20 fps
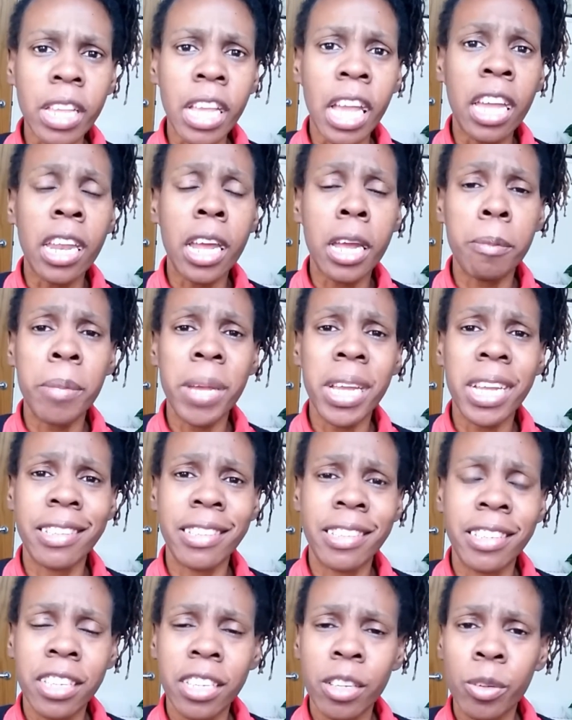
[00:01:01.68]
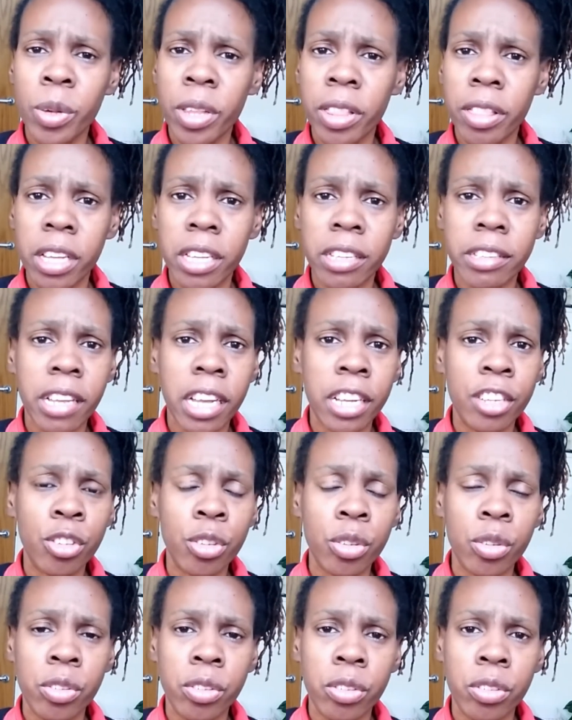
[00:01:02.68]
And I made tea with it. I
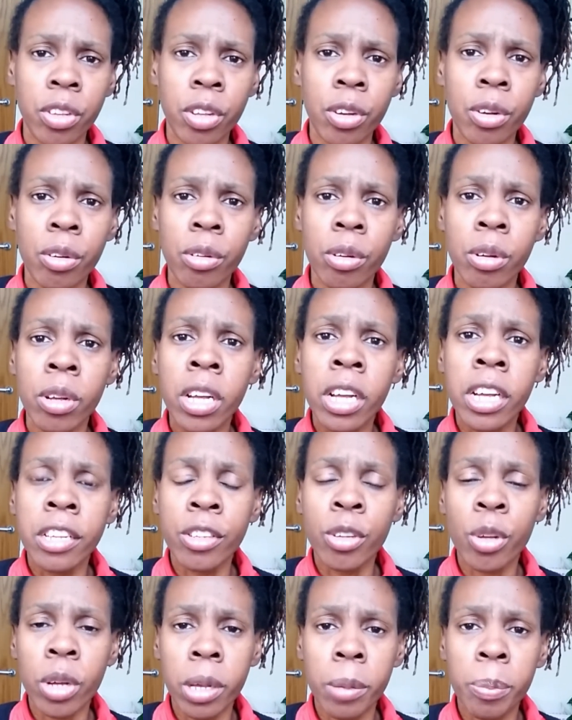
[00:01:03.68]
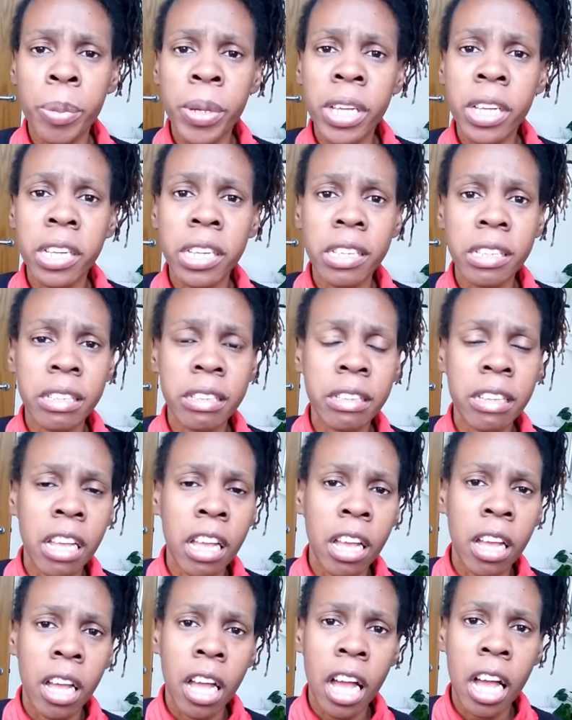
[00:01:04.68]
just, you know, took a piece.
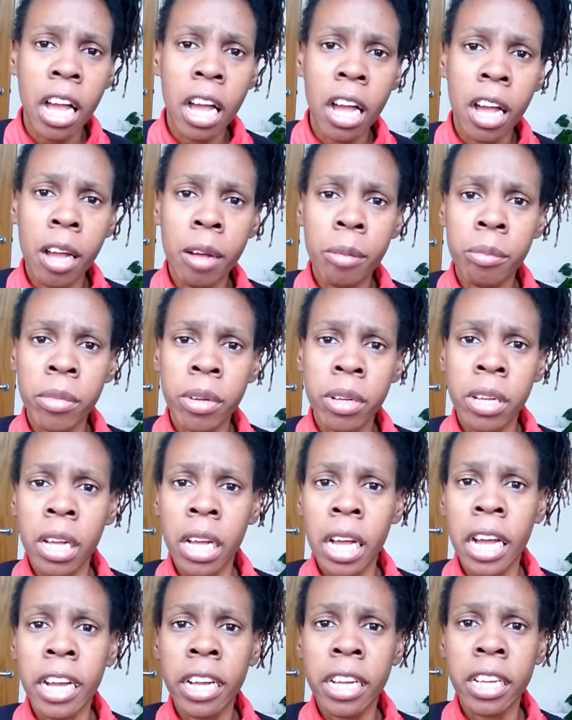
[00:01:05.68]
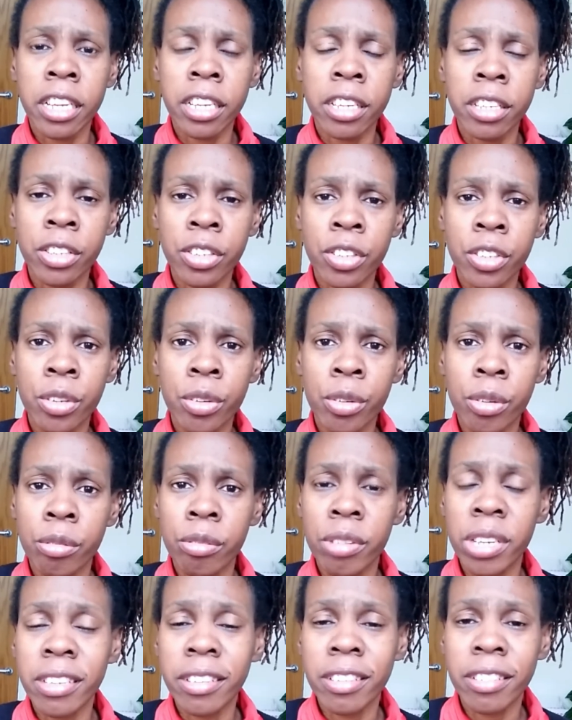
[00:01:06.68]
I
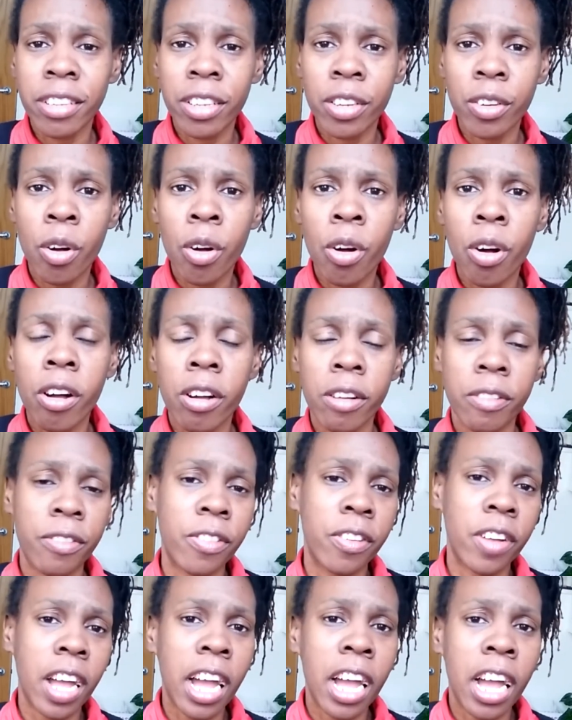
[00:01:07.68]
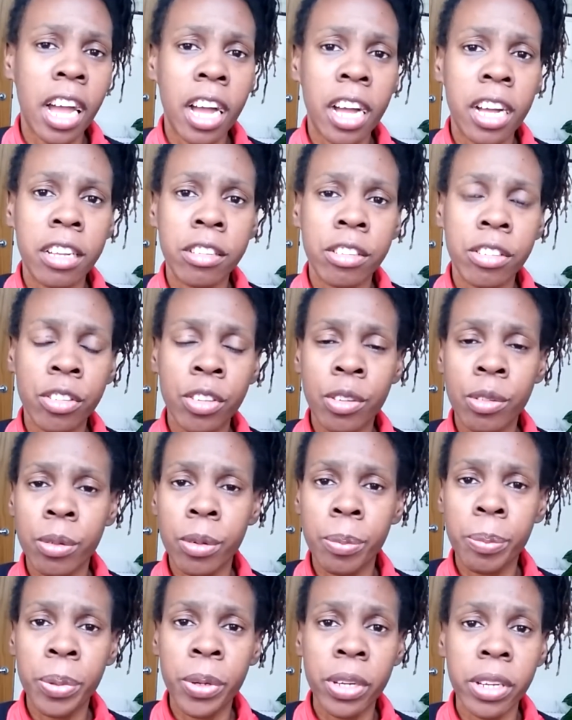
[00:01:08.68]
rinsed it off and, you
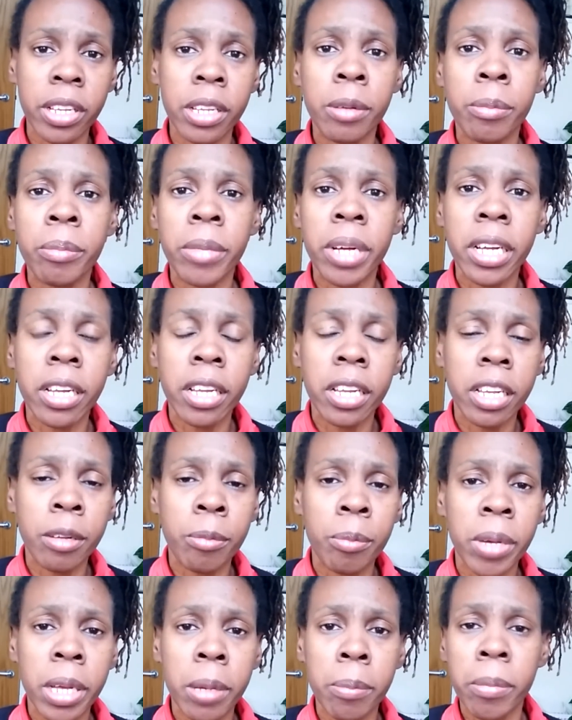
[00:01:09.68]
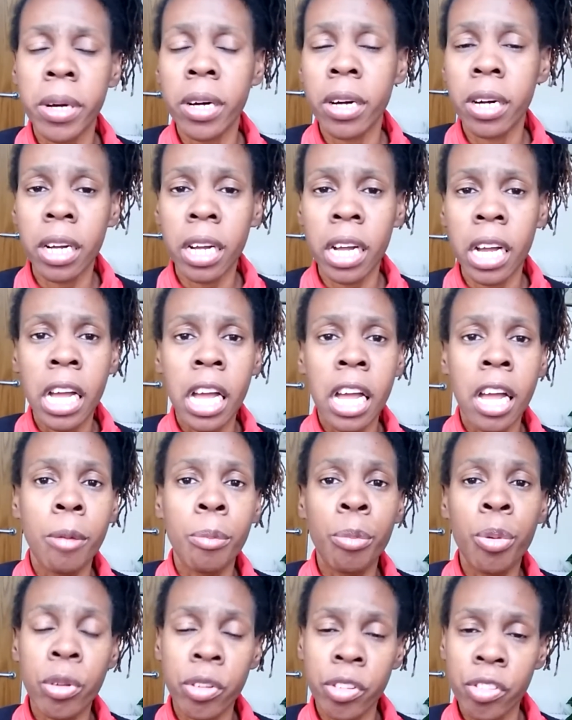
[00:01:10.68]
know, put it in my mug,
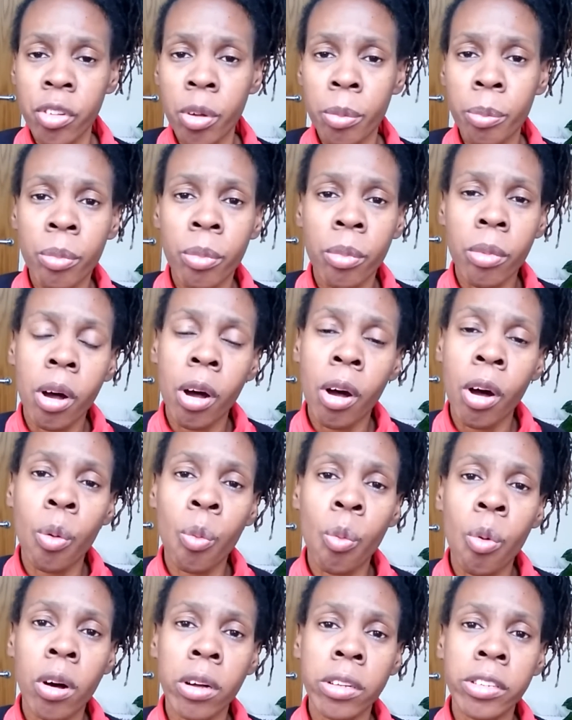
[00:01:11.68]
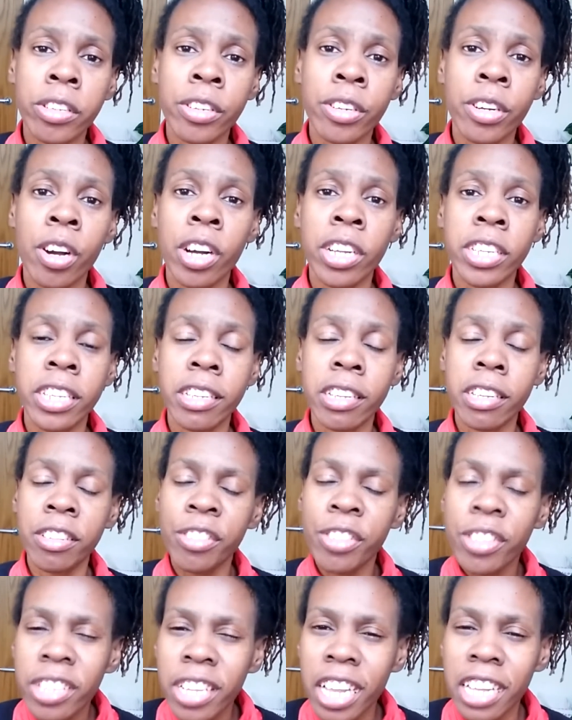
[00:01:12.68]
pour some hot water on it and
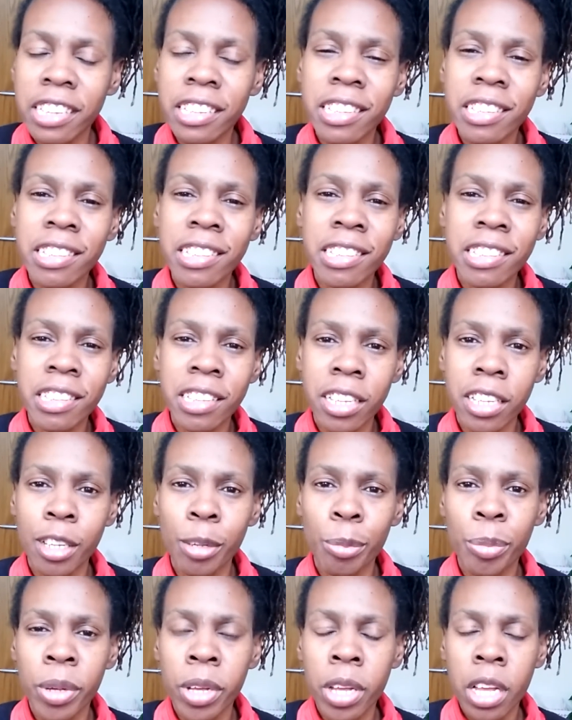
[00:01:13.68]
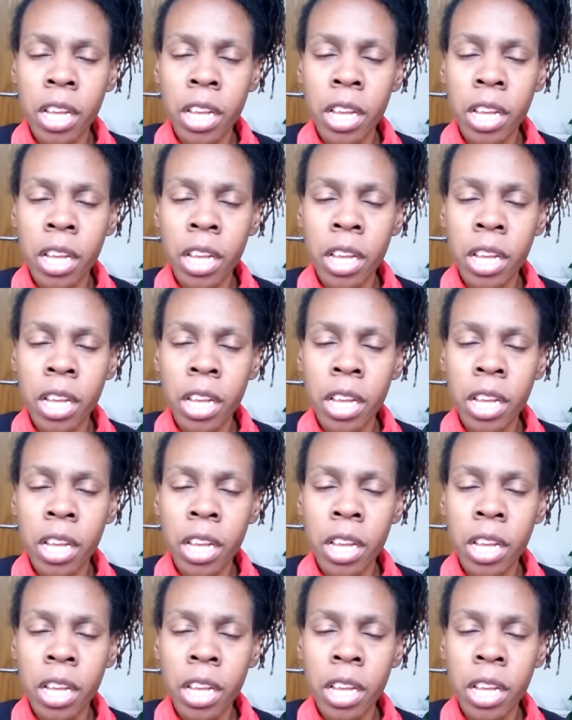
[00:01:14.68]
just let it steep.